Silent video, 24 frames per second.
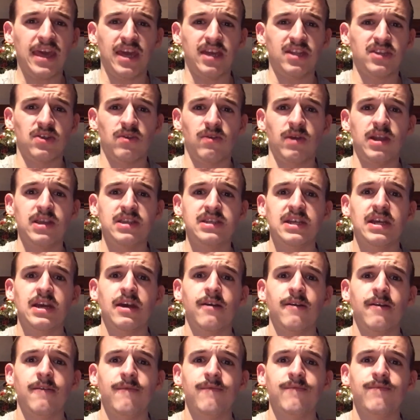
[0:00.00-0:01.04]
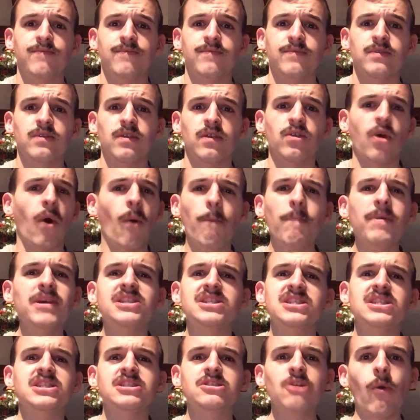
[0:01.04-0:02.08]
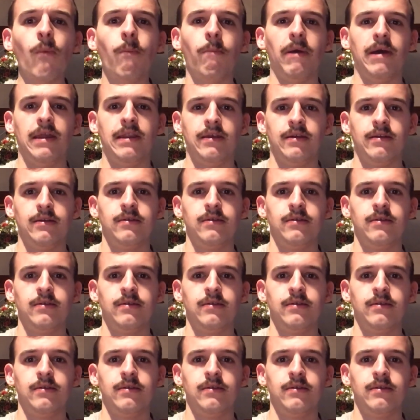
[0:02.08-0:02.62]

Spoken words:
ignorant. Don't be stupid.